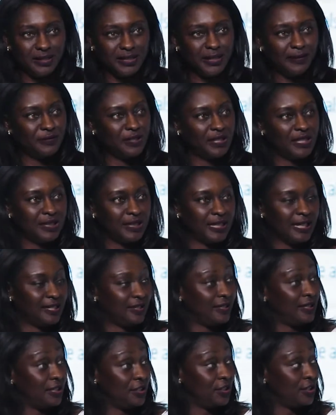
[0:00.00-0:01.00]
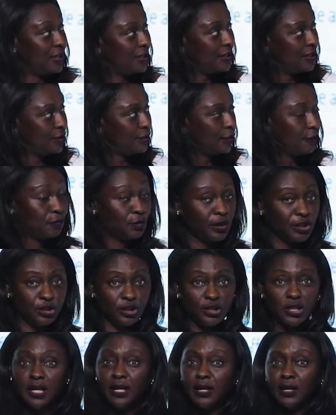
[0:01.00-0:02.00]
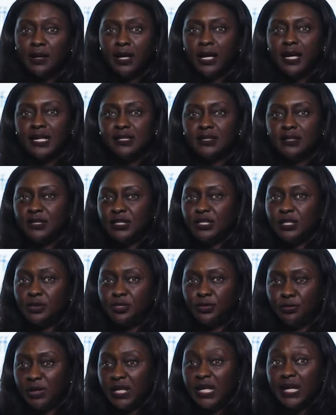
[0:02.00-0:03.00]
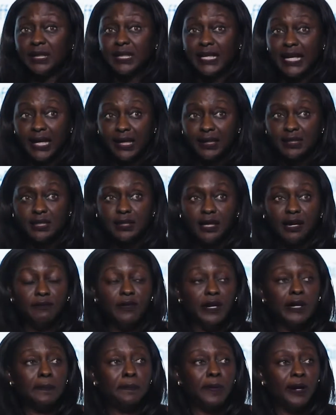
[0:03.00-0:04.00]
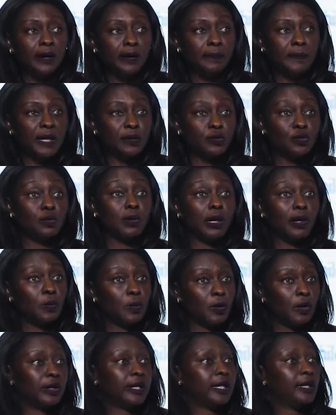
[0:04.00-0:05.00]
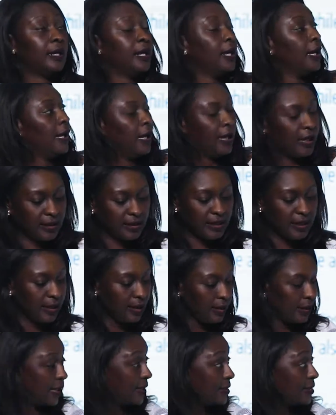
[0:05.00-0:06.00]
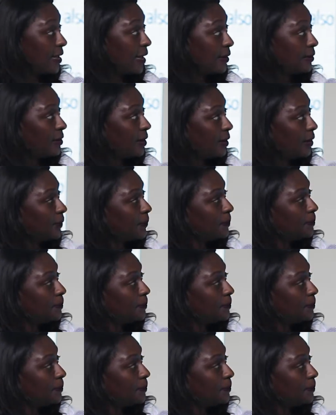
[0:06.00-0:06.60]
17 SDGs, of which SDG 3 and 8 are very paramount to our work in the healthcare sector.